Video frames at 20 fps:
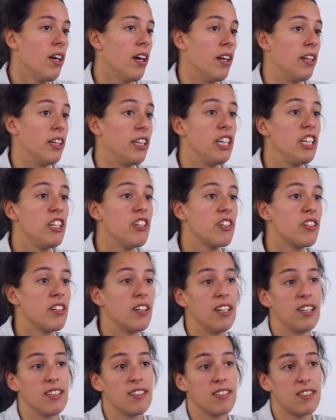and each
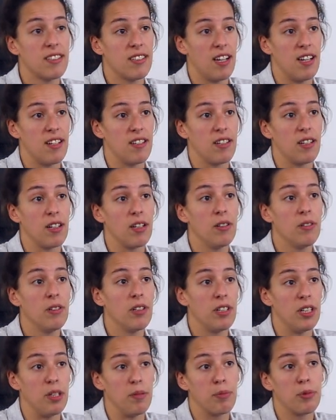exercise
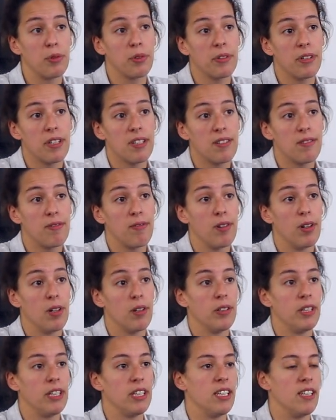included a progressive
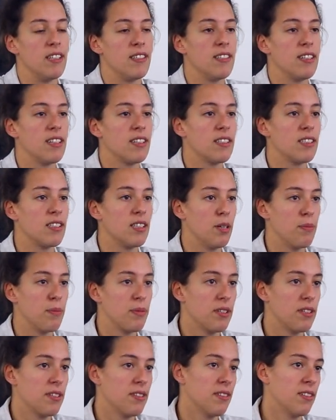loading in six
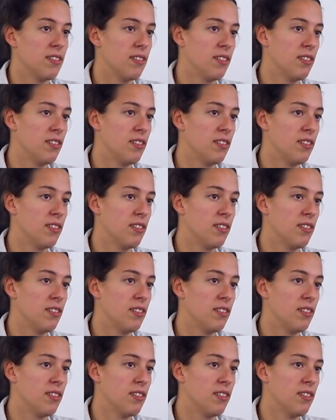steps.